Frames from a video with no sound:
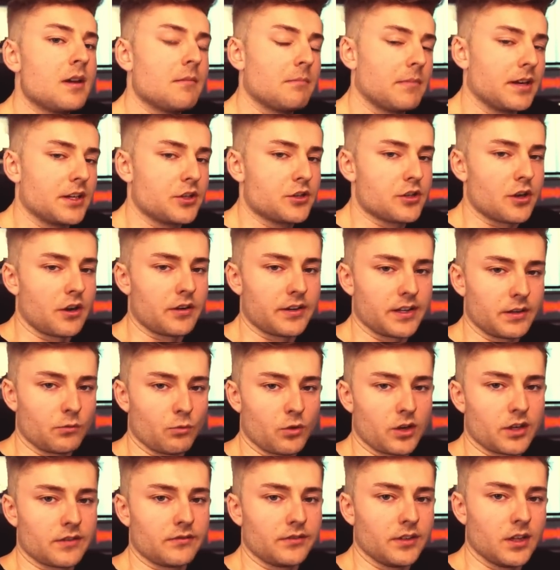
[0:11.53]
my charting
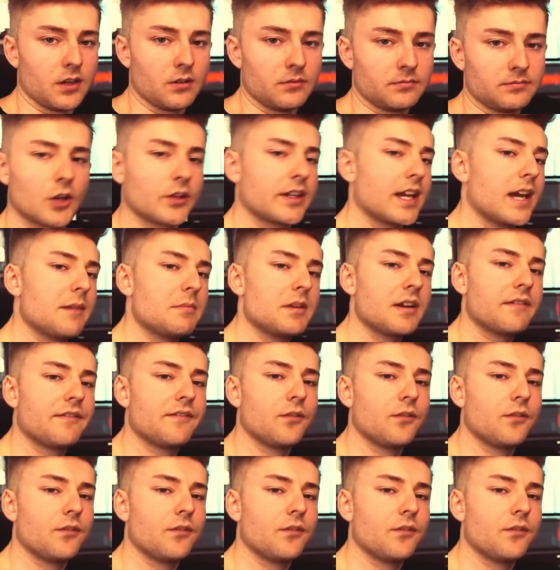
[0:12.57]
workflow. Okay, I've been a